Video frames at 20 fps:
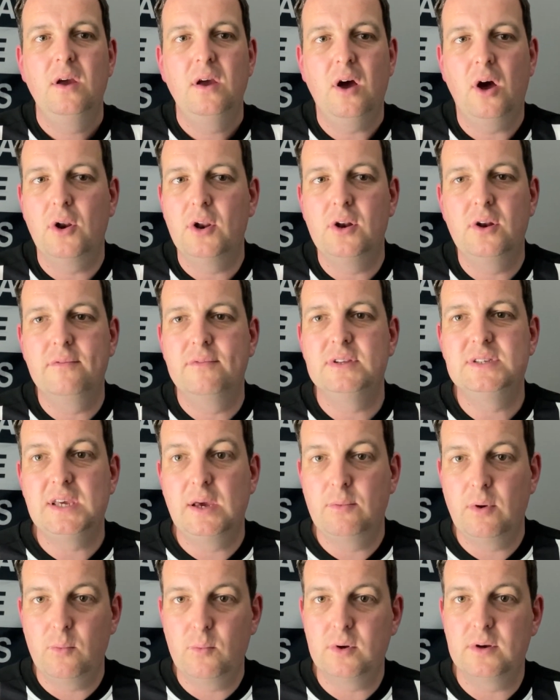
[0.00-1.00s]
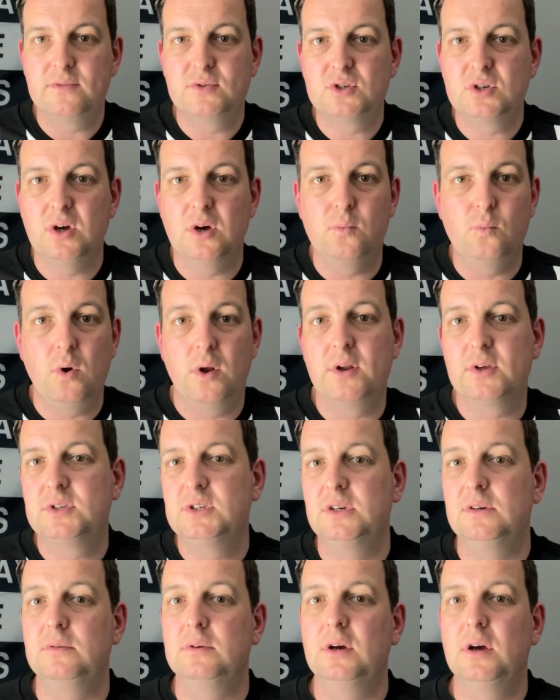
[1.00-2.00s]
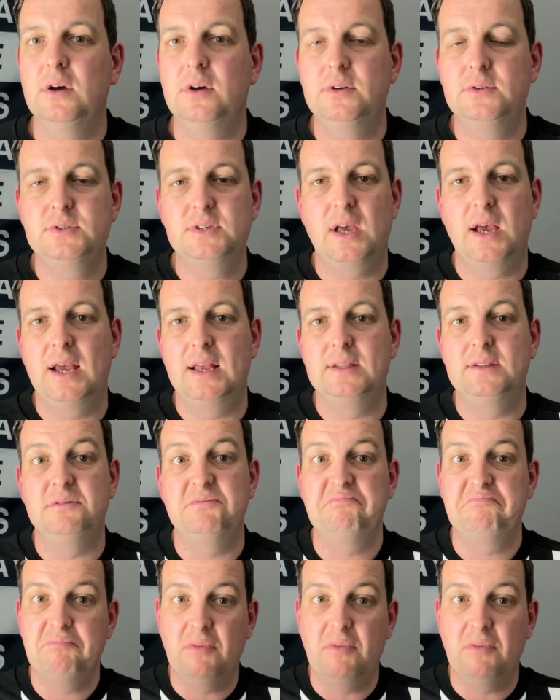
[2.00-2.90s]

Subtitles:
on another day we would have scored one or two goals and